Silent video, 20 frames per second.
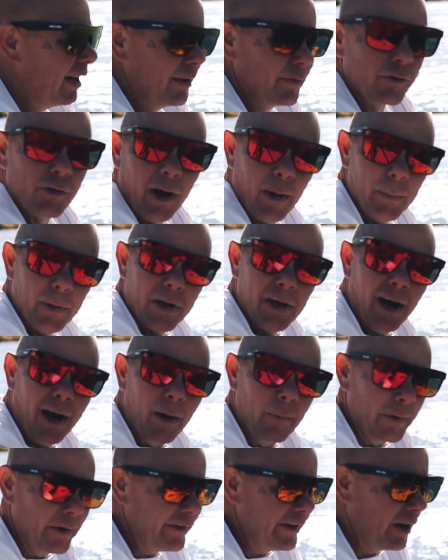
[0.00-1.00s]
Drop a
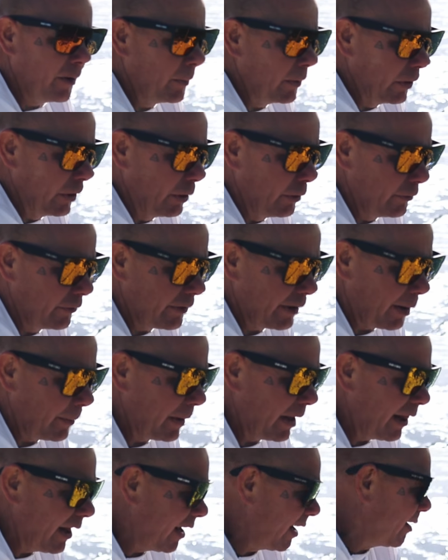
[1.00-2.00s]
comment down below and tell
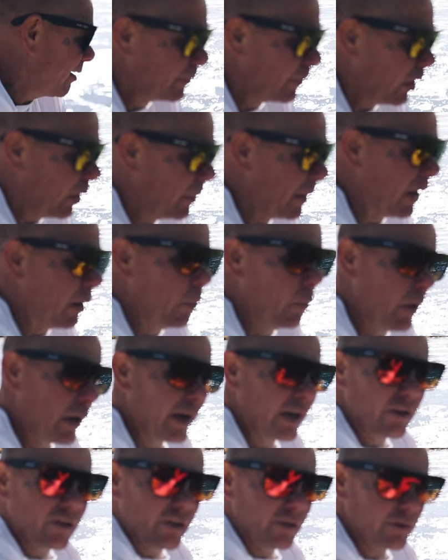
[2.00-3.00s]
me like about what
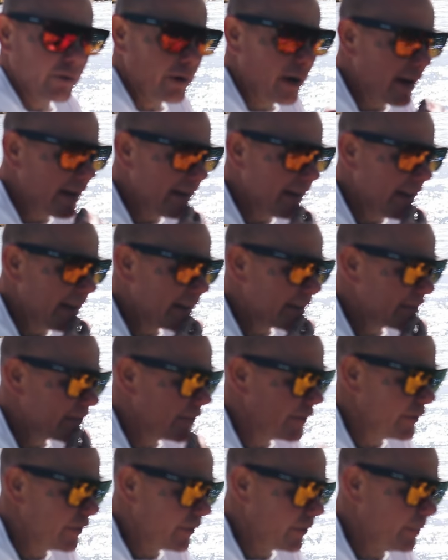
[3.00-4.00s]
I should try next
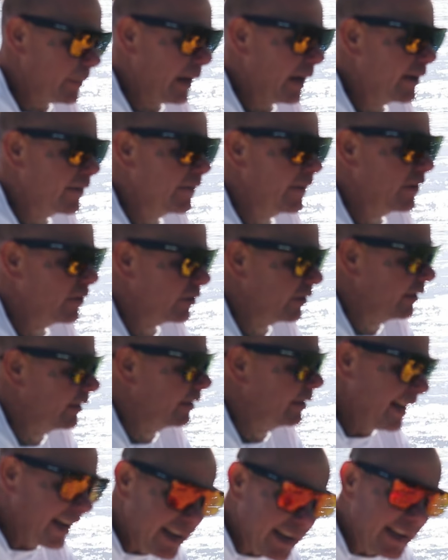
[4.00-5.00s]
for this bank fishing,
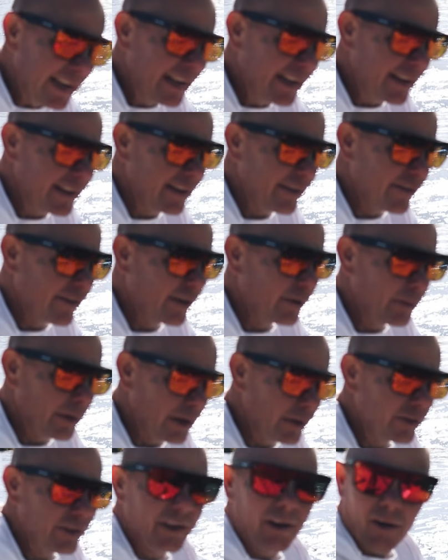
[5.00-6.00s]
taking into
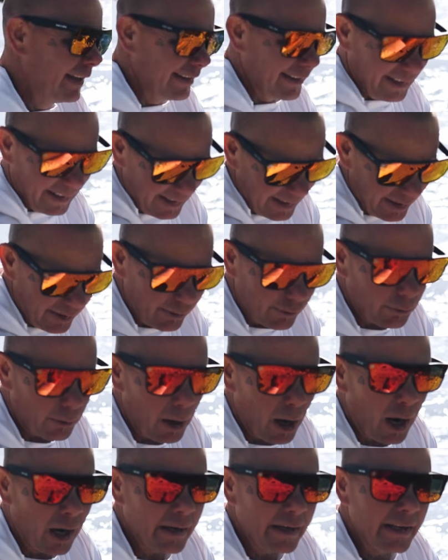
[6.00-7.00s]
consideration that it is
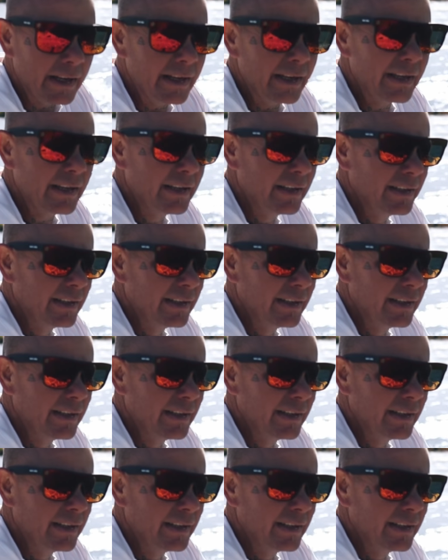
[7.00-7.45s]
rocky,